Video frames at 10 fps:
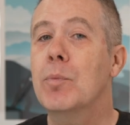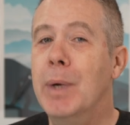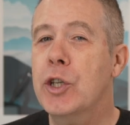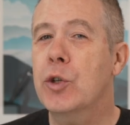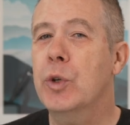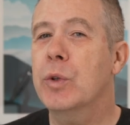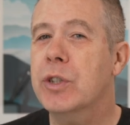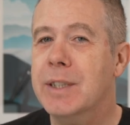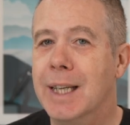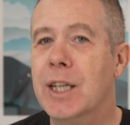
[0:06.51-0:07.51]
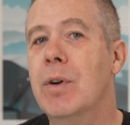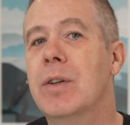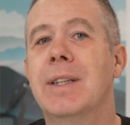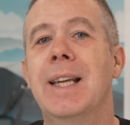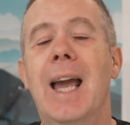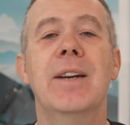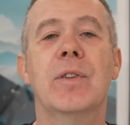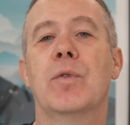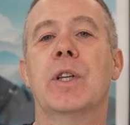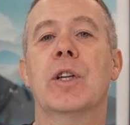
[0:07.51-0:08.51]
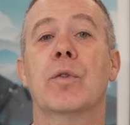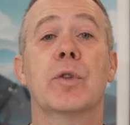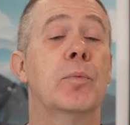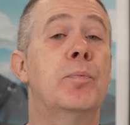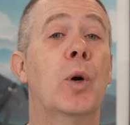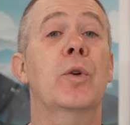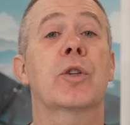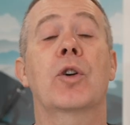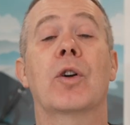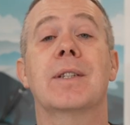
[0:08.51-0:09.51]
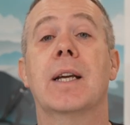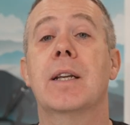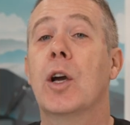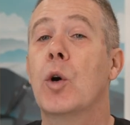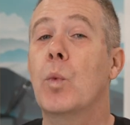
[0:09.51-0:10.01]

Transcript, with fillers: And make sure you stick around to the end of this video for some bonus content